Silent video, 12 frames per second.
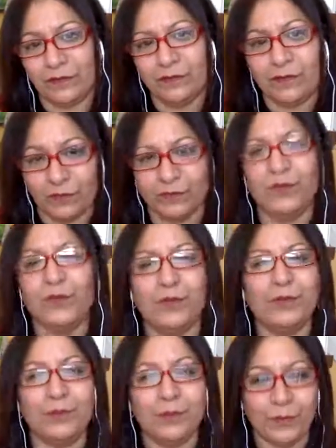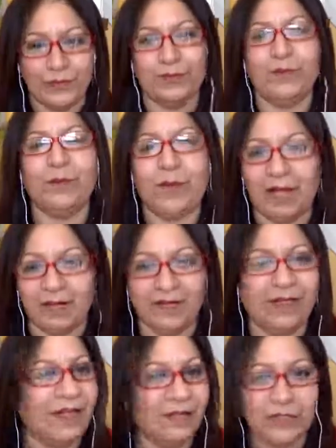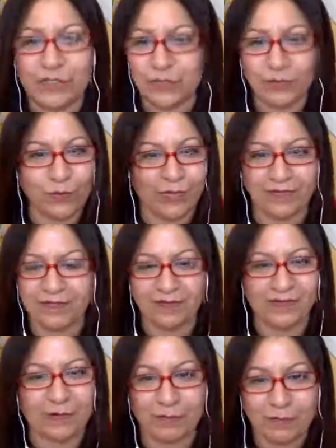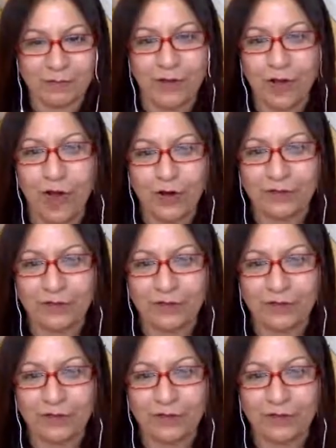through with your body, and just write it a letter from the heart.